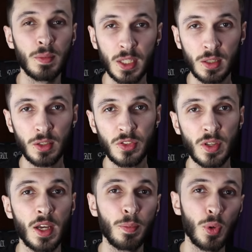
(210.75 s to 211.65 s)
Emile's
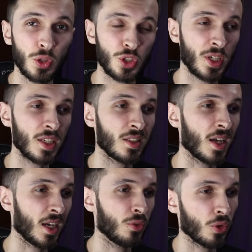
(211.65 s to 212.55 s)
portrait
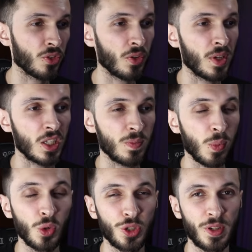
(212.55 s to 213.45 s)
and also his
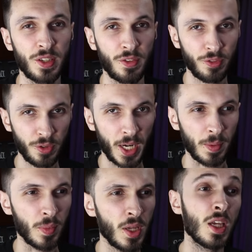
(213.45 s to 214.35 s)
portrait
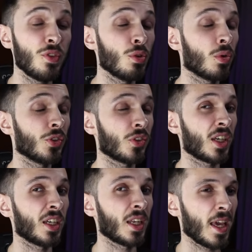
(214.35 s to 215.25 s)
frame. If you want to
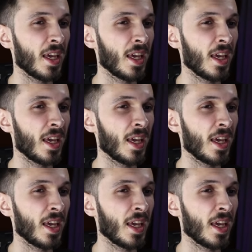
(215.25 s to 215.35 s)
get